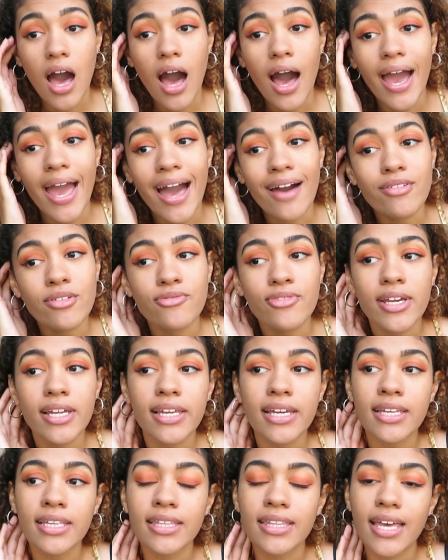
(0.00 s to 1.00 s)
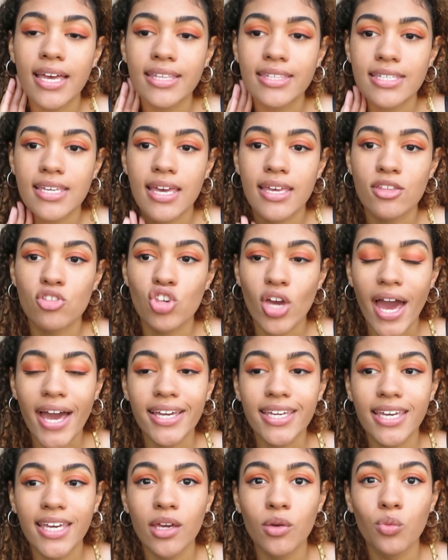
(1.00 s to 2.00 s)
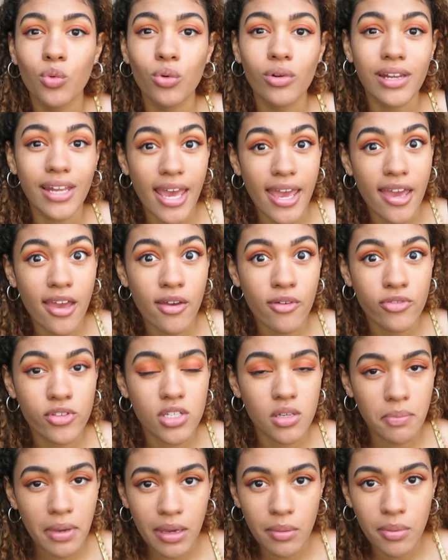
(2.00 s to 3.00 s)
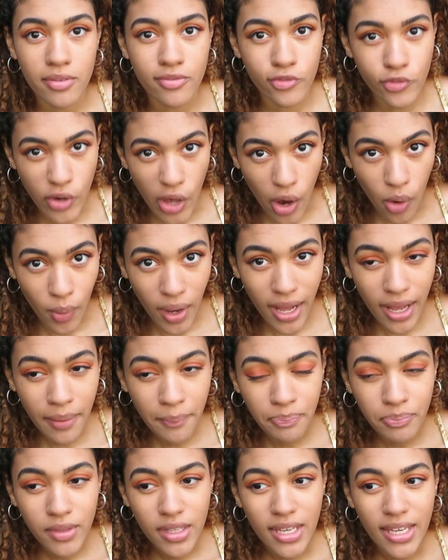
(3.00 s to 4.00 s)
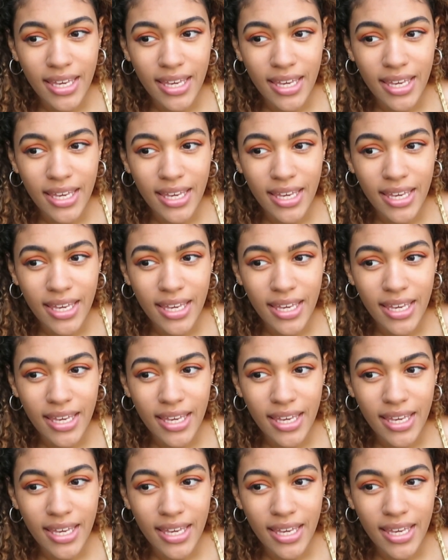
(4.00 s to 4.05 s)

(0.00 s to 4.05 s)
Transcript: I have a feeling that Jacquie will leave to be with Noah,